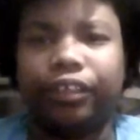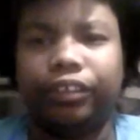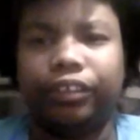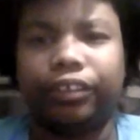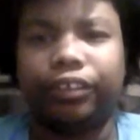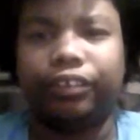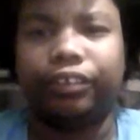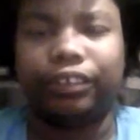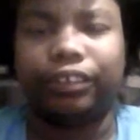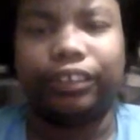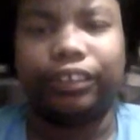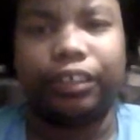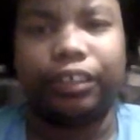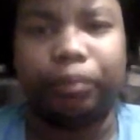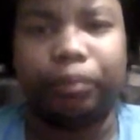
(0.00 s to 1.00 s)
You know, this
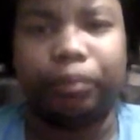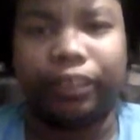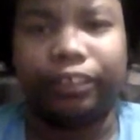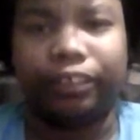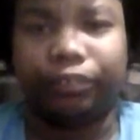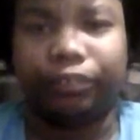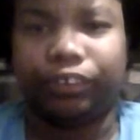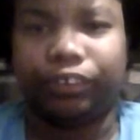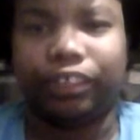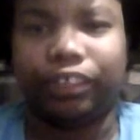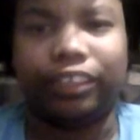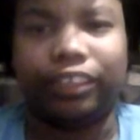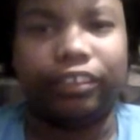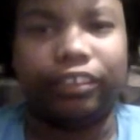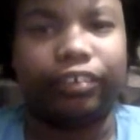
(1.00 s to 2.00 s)
is their place. We're
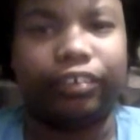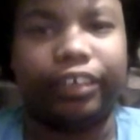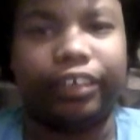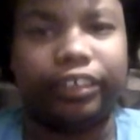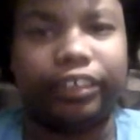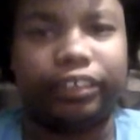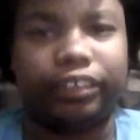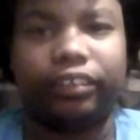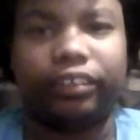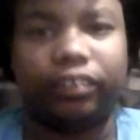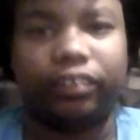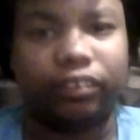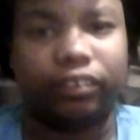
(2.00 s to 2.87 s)
trying to integrate and,